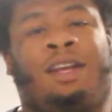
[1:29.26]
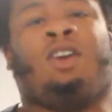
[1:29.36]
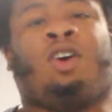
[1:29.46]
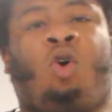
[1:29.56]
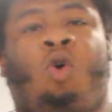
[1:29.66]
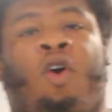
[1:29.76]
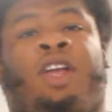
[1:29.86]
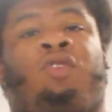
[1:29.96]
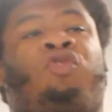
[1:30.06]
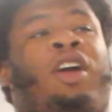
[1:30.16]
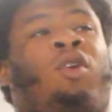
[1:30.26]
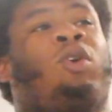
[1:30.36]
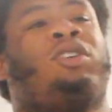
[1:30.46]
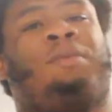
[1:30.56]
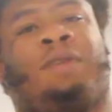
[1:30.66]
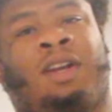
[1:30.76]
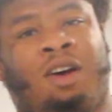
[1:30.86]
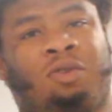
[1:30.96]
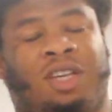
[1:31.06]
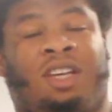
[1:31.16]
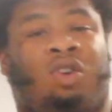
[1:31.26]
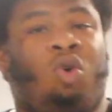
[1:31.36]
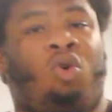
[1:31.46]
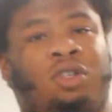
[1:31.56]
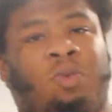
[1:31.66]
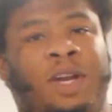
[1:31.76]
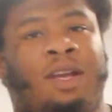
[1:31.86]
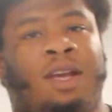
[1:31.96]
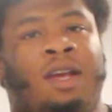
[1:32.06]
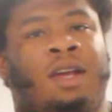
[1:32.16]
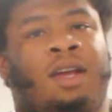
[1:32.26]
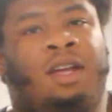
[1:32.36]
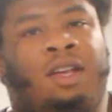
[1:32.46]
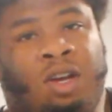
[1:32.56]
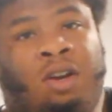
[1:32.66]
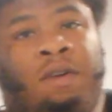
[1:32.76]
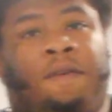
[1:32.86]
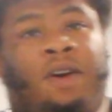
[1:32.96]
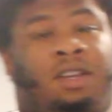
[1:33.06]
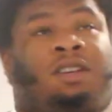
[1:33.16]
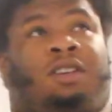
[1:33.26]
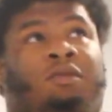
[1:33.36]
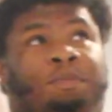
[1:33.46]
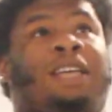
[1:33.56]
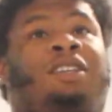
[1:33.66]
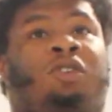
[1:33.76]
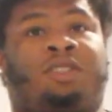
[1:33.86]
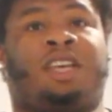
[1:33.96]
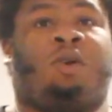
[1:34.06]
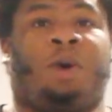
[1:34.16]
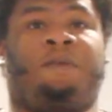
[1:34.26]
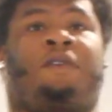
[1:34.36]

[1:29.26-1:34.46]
in the core and you're trying to work something else and your core is weak, you're basically gonna take away